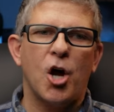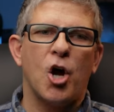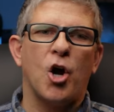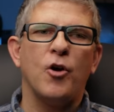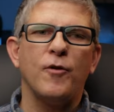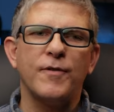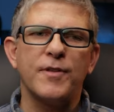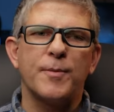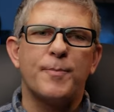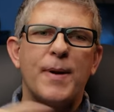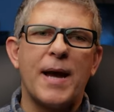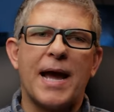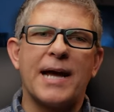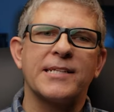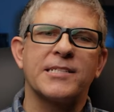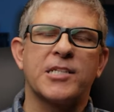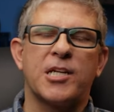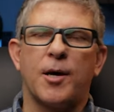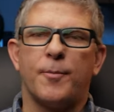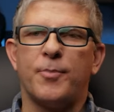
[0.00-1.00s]
over the
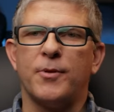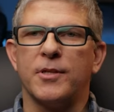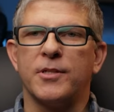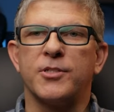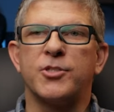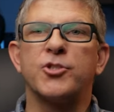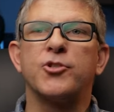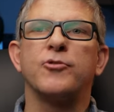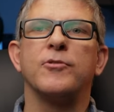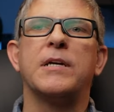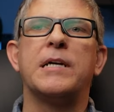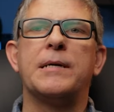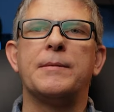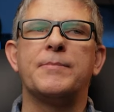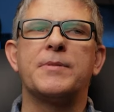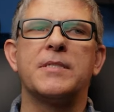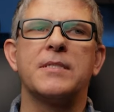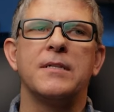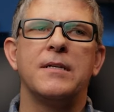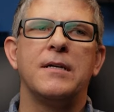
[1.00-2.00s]
past couple of
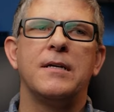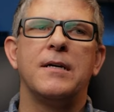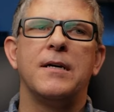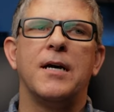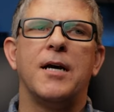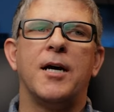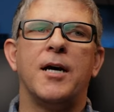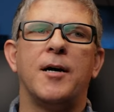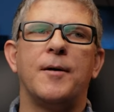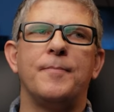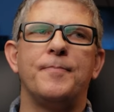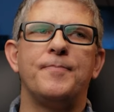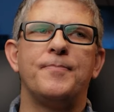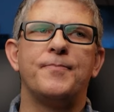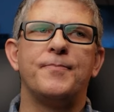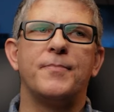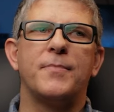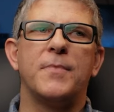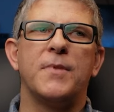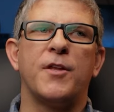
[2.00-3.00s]
trips,
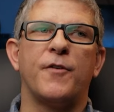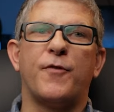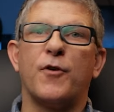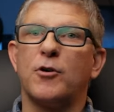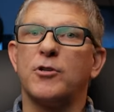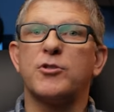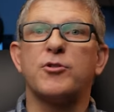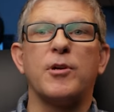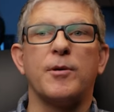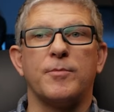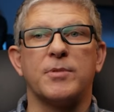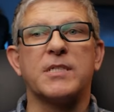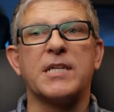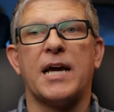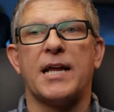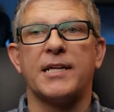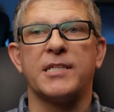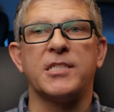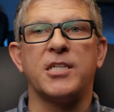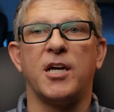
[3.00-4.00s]
um, the first trip was
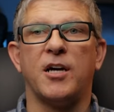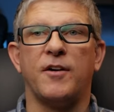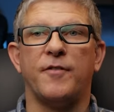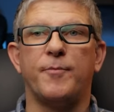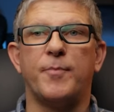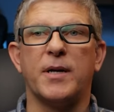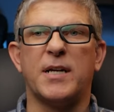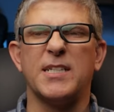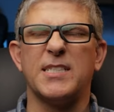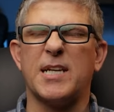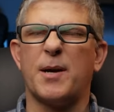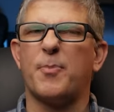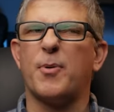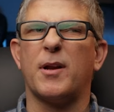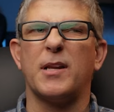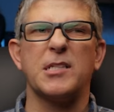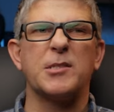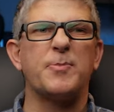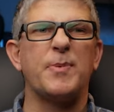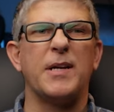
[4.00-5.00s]
kind of tough because I
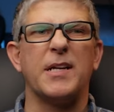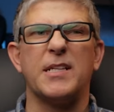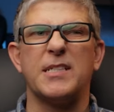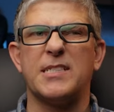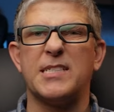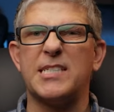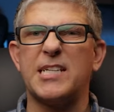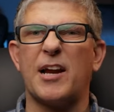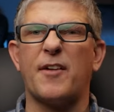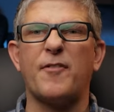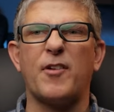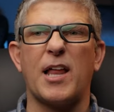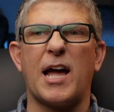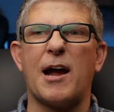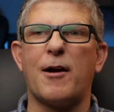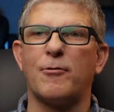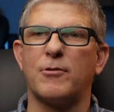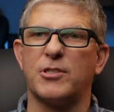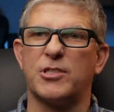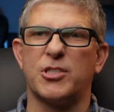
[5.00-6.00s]
probably spent several
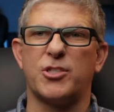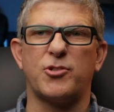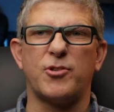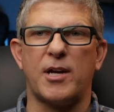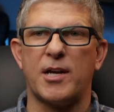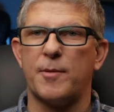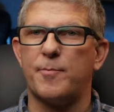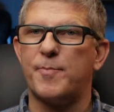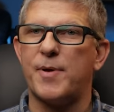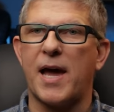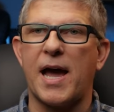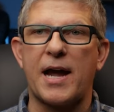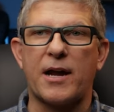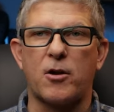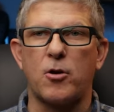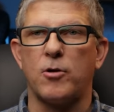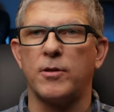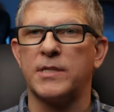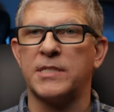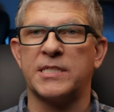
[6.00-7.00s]
hours just trying to
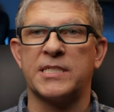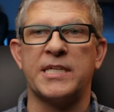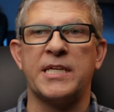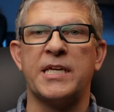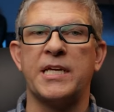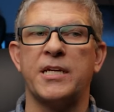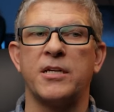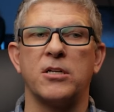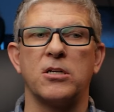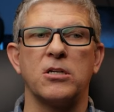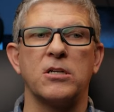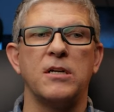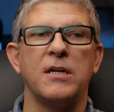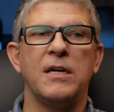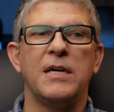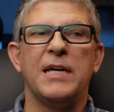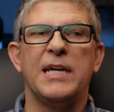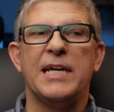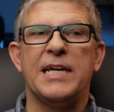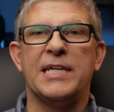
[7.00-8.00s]
pack all this gear
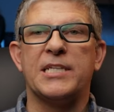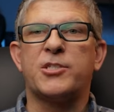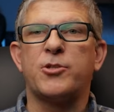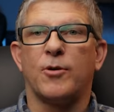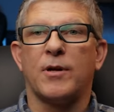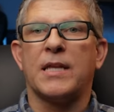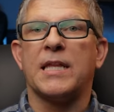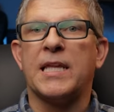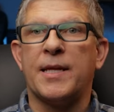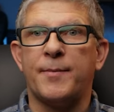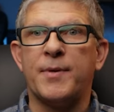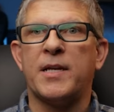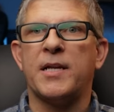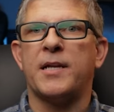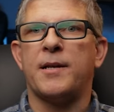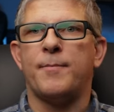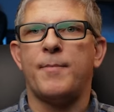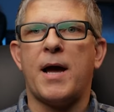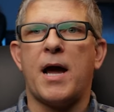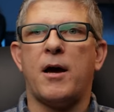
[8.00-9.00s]
into a
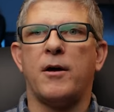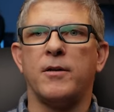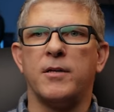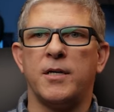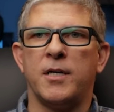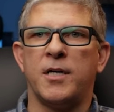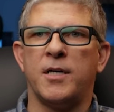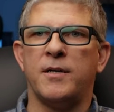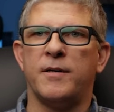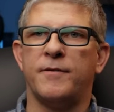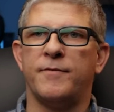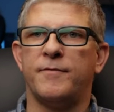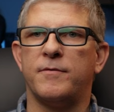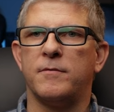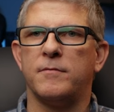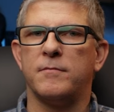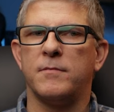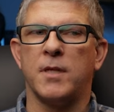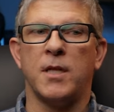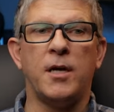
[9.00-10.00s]
limited amount of
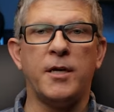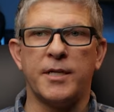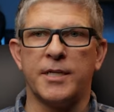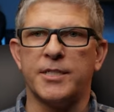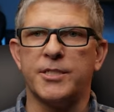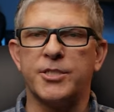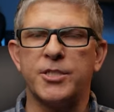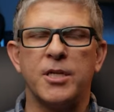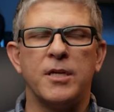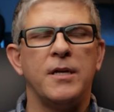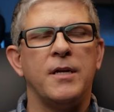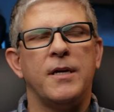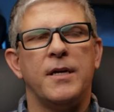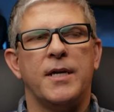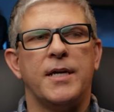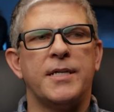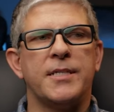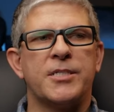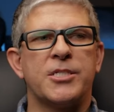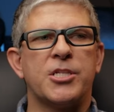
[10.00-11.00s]
luggage.
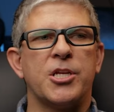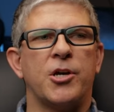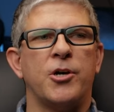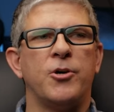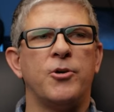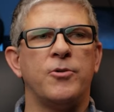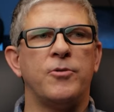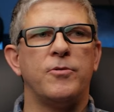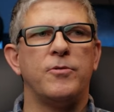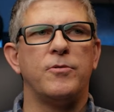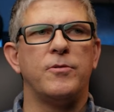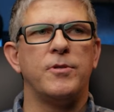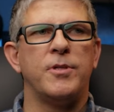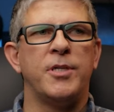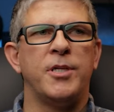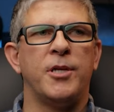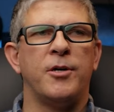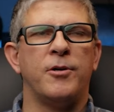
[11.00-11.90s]
And so, you